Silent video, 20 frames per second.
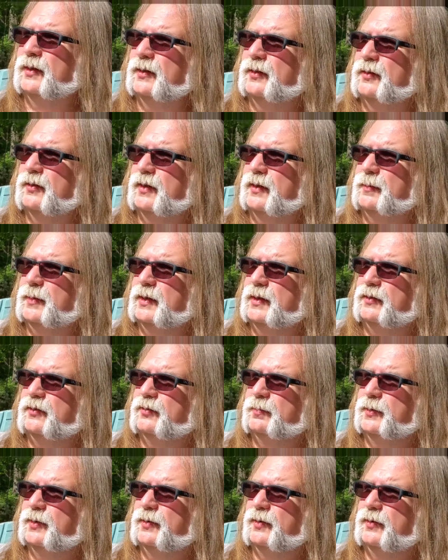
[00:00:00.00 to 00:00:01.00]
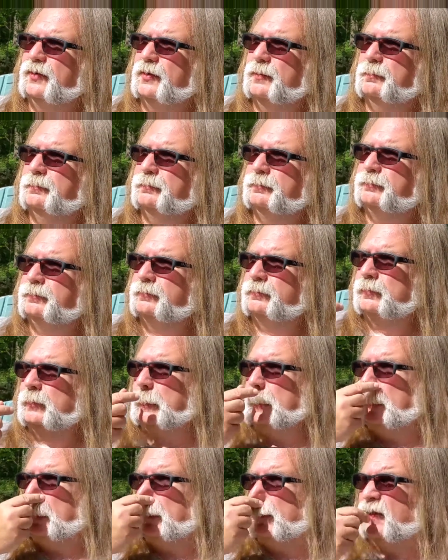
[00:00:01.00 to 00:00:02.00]
Creamy and smooth.
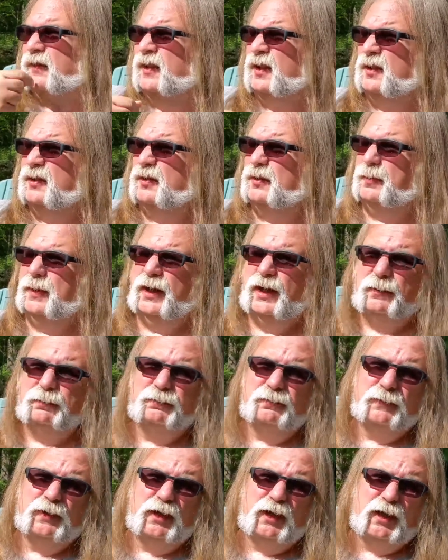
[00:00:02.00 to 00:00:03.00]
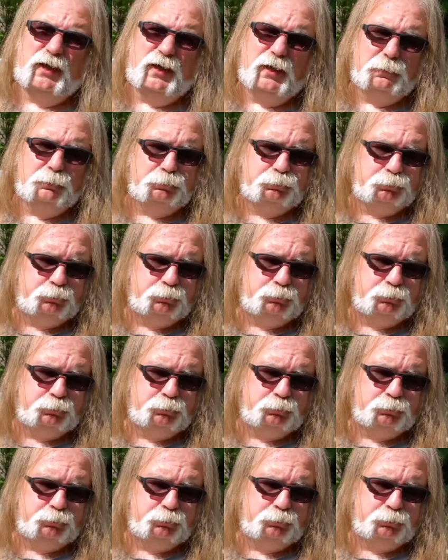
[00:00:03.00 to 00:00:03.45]
It's not too bad. I like it.